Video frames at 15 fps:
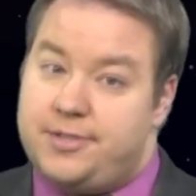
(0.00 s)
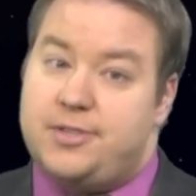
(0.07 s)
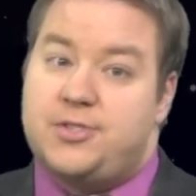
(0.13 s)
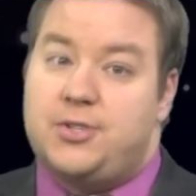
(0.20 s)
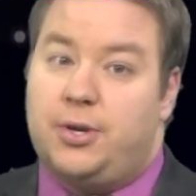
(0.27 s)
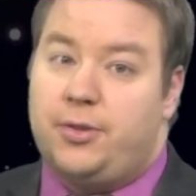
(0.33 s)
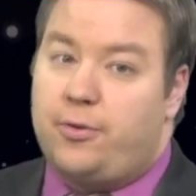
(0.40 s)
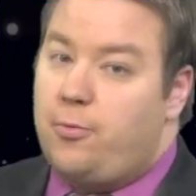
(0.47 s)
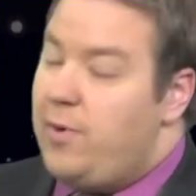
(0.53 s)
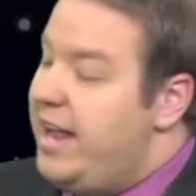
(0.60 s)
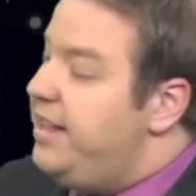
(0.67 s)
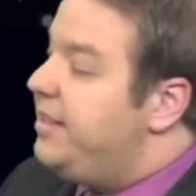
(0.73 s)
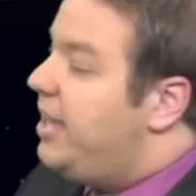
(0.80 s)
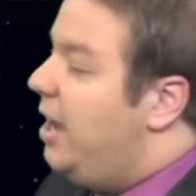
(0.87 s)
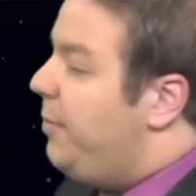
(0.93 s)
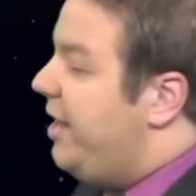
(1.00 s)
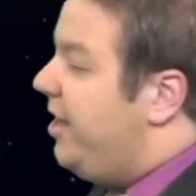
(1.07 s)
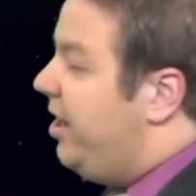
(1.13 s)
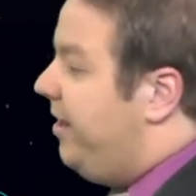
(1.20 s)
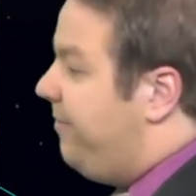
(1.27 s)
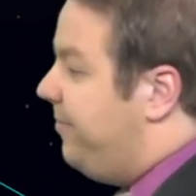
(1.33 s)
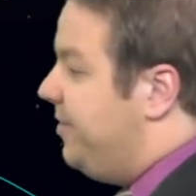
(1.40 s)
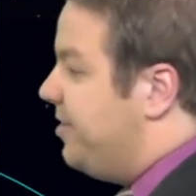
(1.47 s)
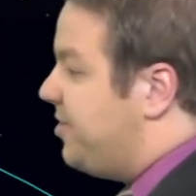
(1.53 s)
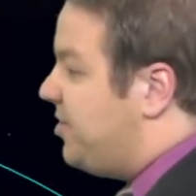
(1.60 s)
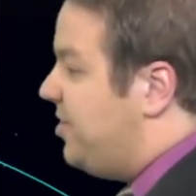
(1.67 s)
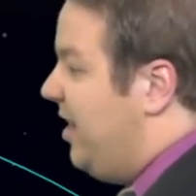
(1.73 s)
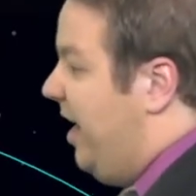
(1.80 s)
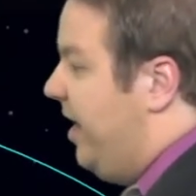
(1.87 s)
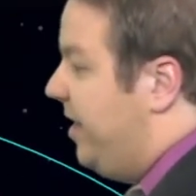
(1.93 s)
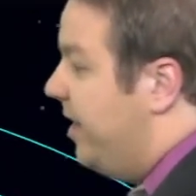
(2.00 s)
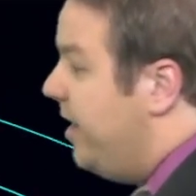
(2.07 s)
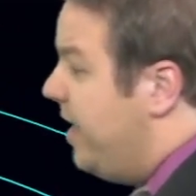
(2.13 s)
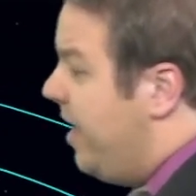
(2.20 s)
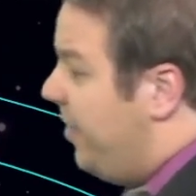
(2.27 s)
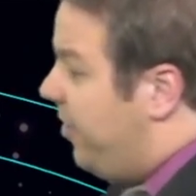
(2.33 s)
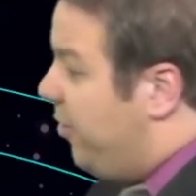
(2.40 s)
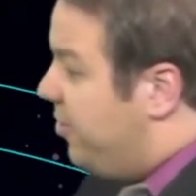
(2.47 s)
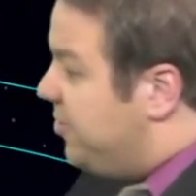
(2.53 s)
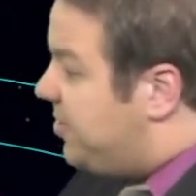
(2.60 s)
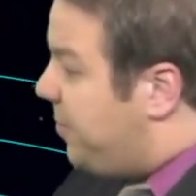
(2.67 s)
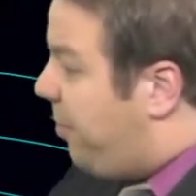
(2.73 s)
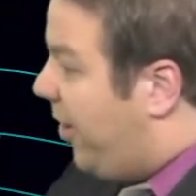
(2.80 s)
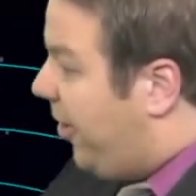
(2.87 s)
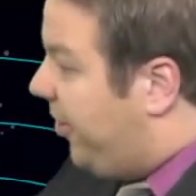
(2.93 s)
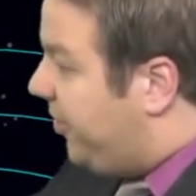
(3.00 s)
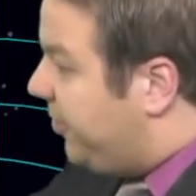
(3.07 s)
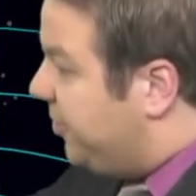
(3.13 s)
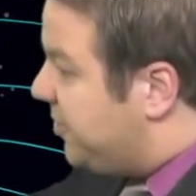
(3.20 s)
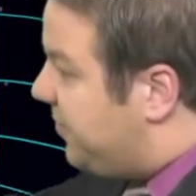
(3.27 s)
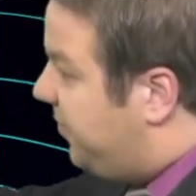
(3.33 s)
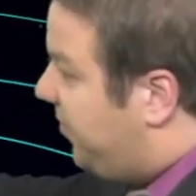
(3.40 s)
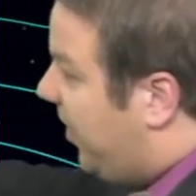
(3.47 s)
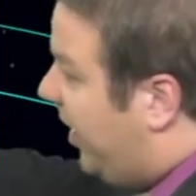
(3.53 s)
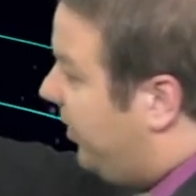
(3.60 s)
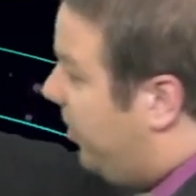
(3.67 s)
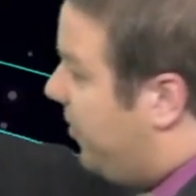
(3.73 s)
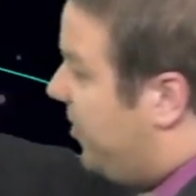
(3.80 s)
the solar wind coming off the sun. Those particles follow